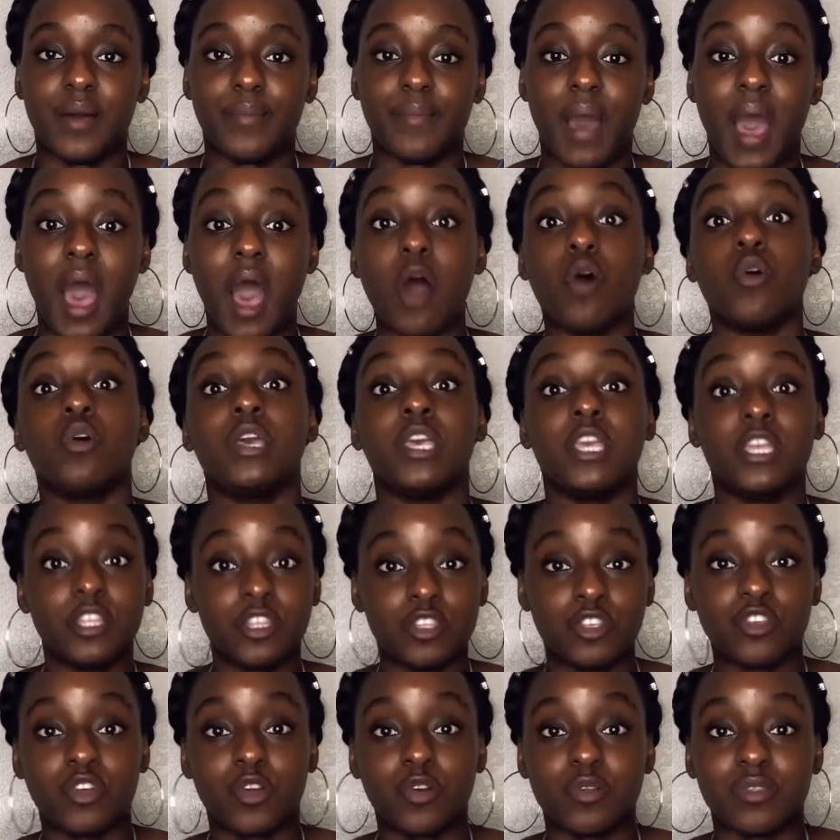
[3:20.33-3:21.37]
I'll
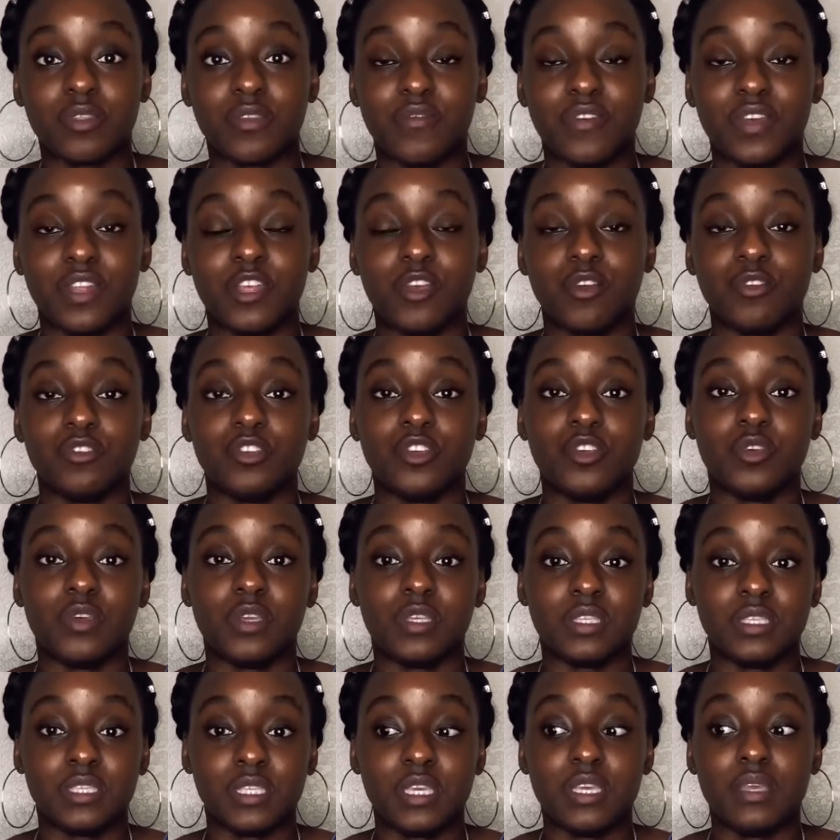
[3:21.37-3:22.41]
insert the video so you could
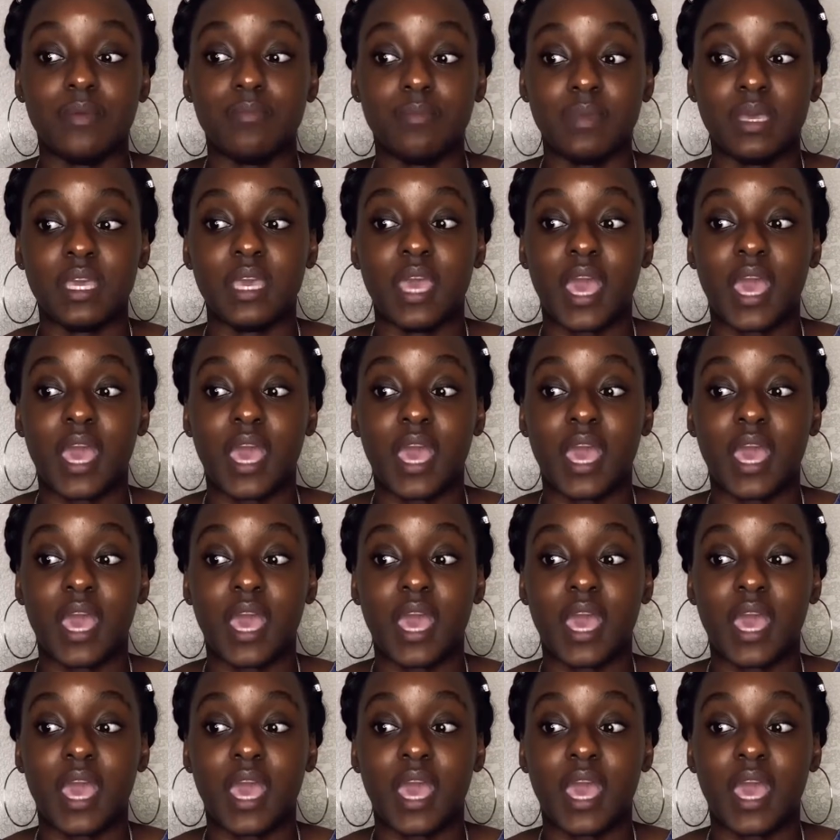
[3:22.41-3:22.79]
see me